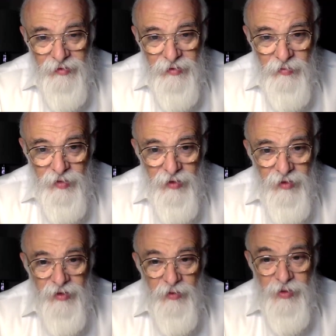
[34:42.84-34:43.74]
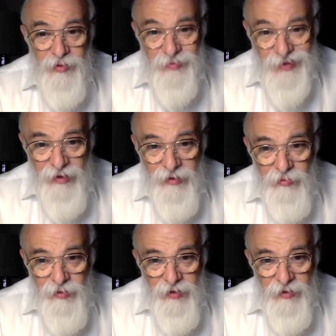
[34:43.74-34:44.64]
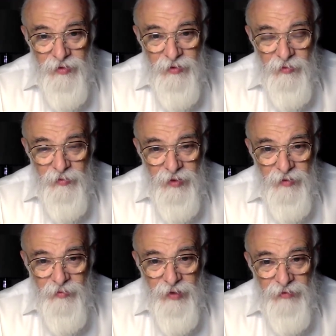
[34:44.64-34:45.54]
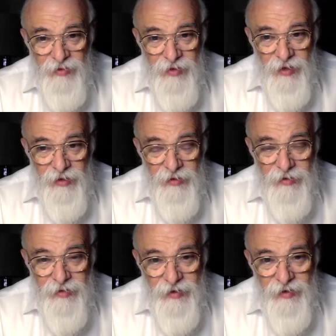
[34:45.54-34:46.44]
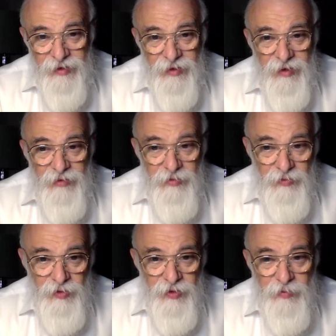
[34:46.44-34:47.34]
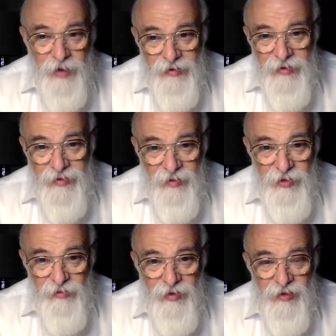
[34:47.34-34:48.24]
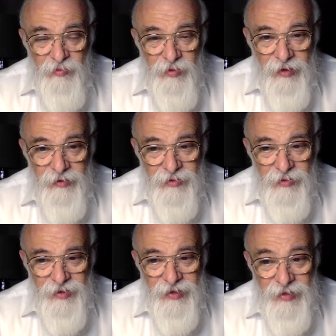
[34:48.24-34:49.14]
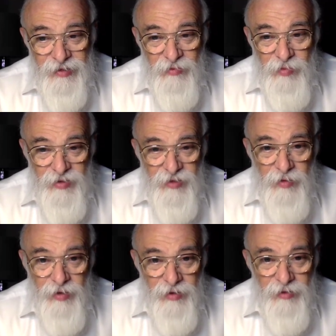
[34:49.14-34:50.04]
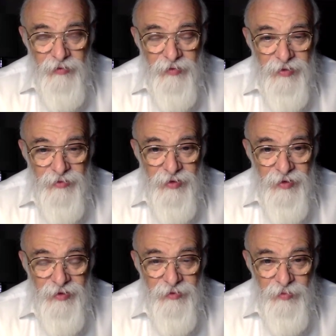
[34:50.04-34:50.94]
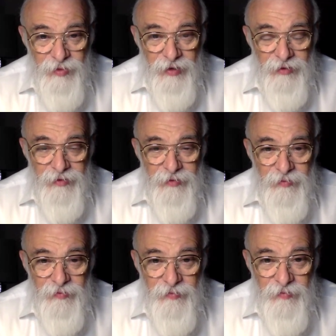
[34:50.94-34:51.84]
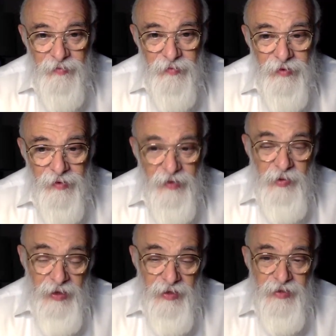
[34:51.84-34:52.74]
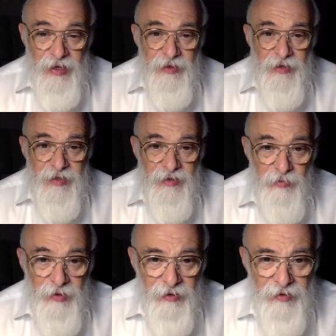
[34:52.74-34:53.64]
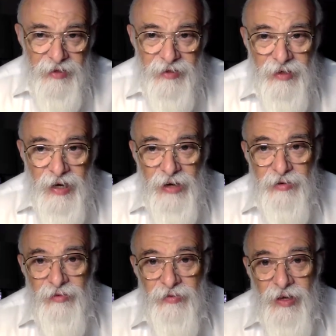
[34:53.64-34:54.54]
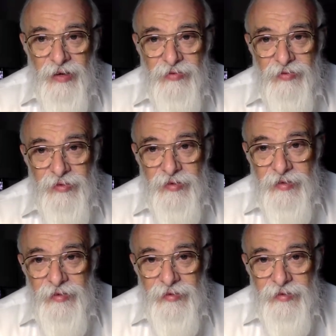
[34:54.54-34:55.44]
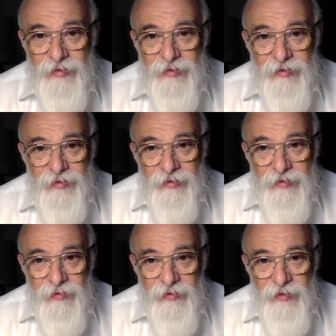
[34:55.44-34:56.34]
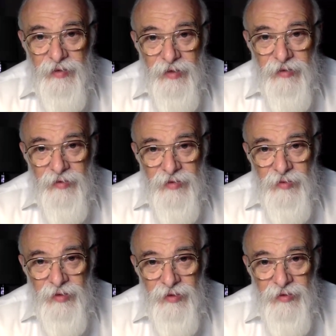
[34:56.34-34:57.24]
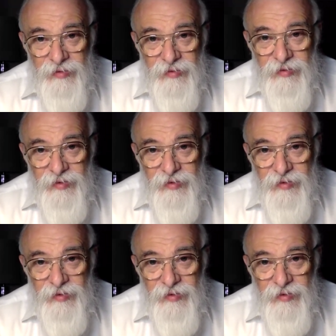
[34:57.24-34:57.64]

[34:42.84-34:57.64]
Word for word: the milk with meat, which is where the, where the blood resides, it reverts back to some degree to blood. So the Isser of Basa B'cholav is really blood. And we understand the Isser of blood because that's the carrier of life. You hear? It's one of the